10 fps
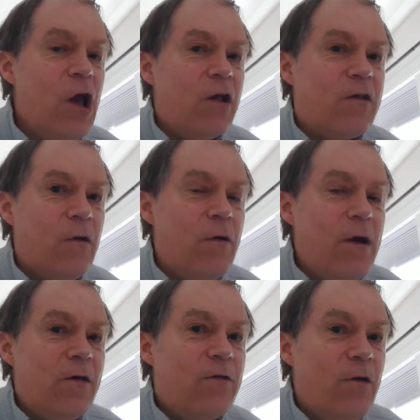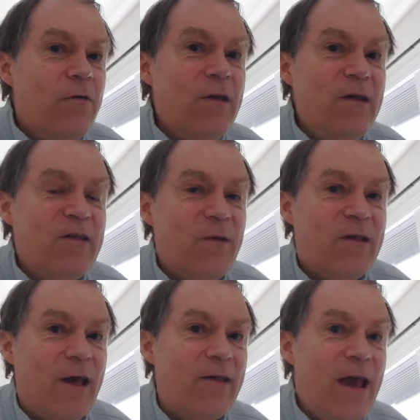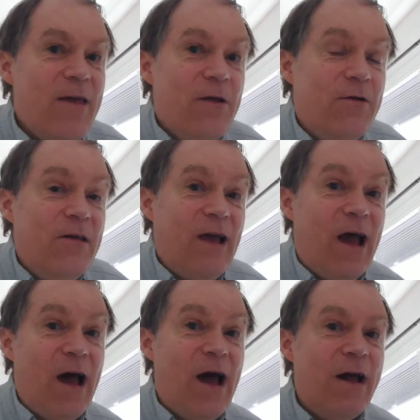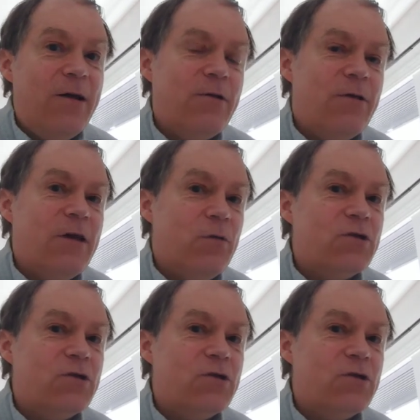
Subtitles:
So Zurvanism says there's this higher thing,